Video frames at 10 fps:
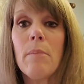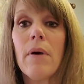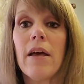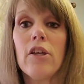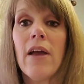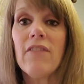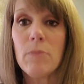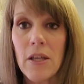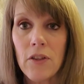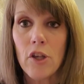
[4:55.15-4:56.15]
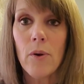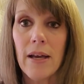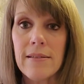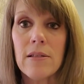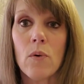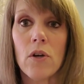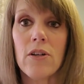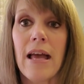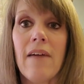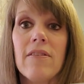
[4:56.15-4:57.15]
But you have to be in the U.S. in
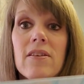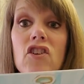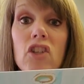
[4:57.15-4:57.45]
order to have this